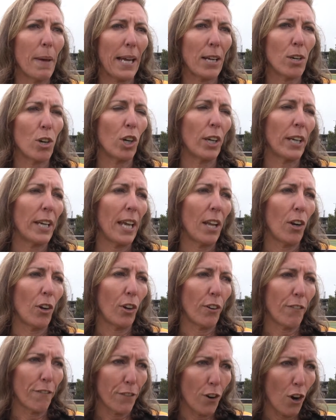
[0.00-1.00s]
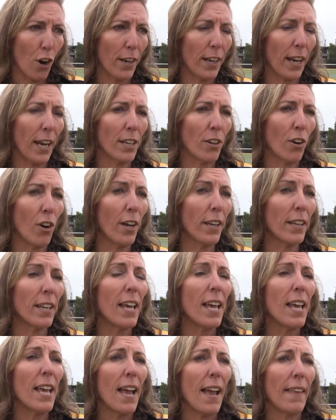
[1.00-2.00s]
back on again on a Friday night,
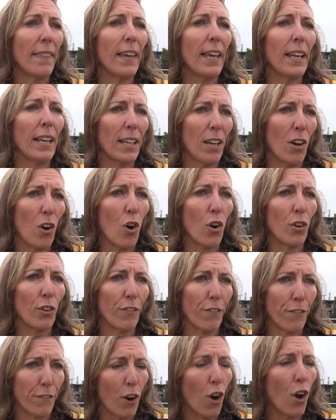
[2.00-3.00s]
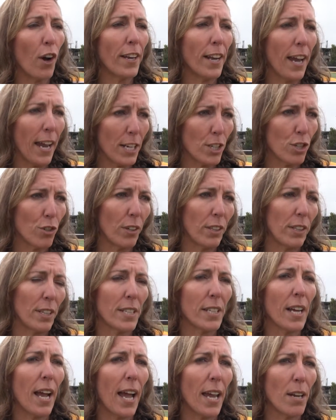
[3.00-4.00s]
and then on Friday during the
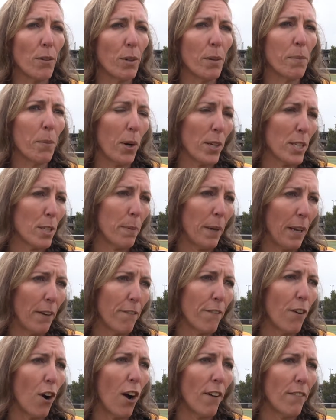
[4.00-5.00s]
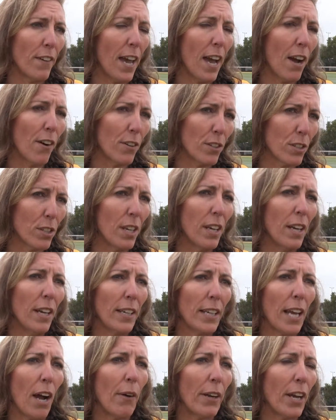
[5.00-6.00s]
day we might spend 5 hours
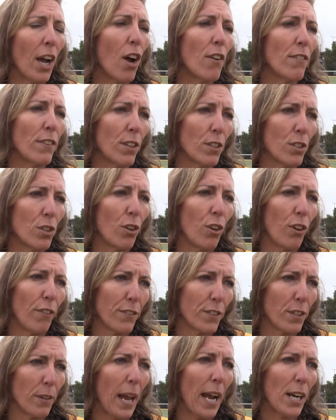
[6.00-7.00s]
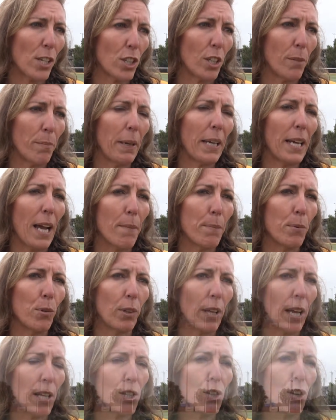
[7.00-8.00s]
going over the turf to actually pick up
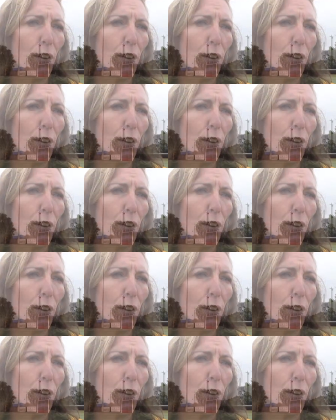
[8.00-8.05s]
all that